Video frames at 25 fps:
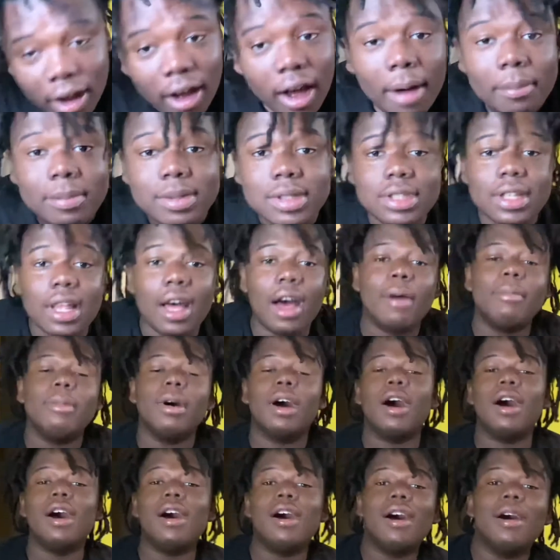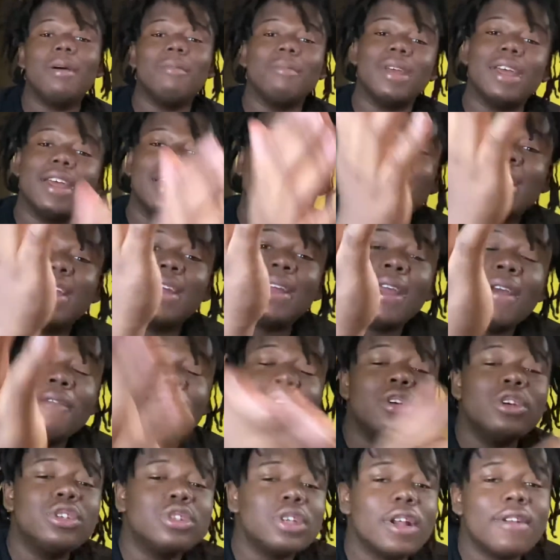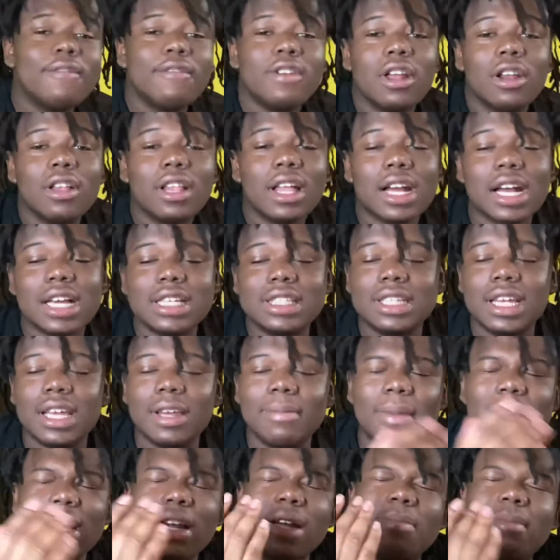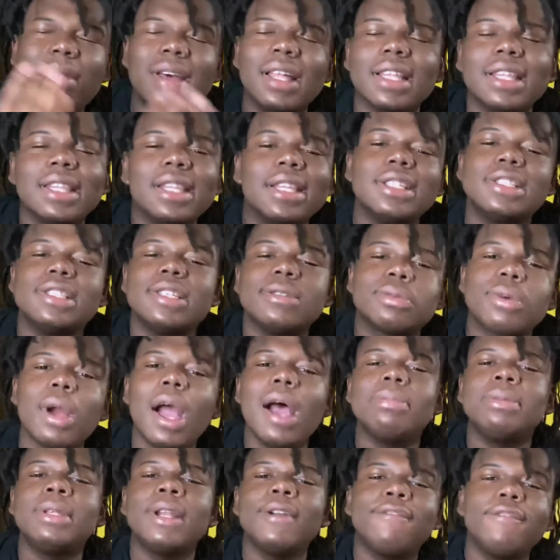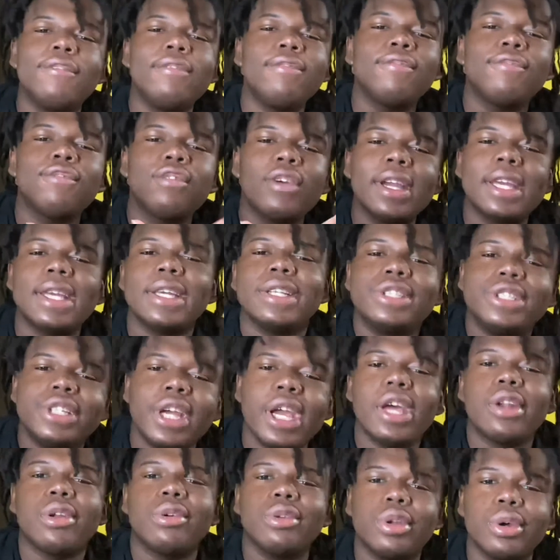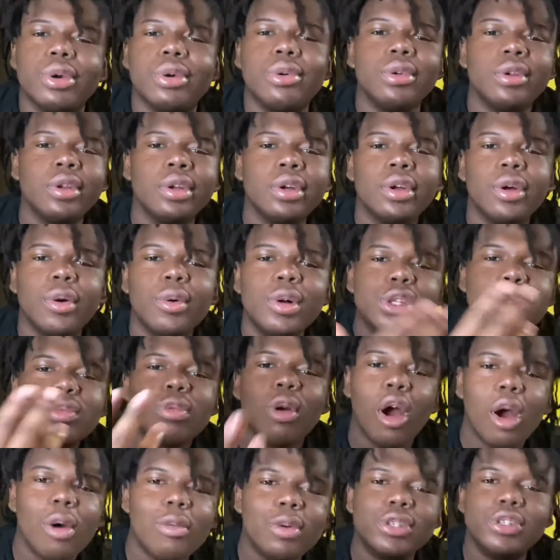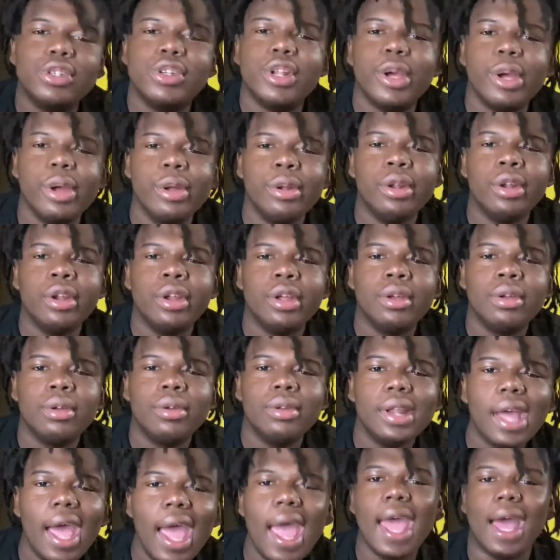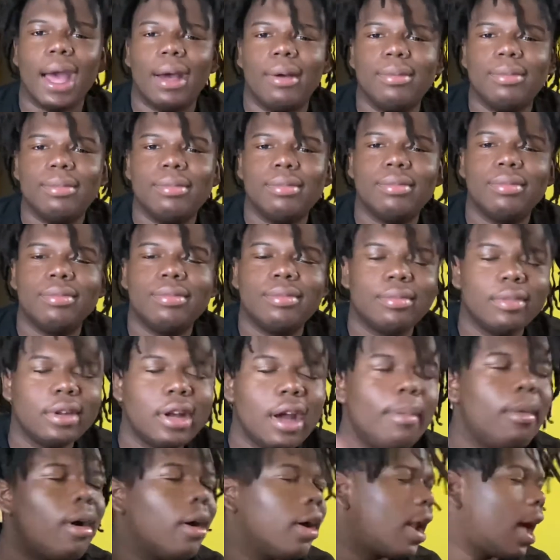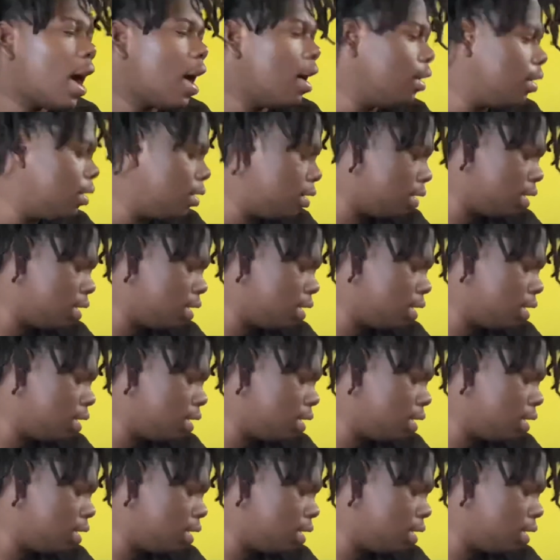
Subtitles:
gonna stop. If you enjoyed the video, like I said, man, subscribe to the freaking channel, dude. What's wrong with you, dude? Damn. Come on now.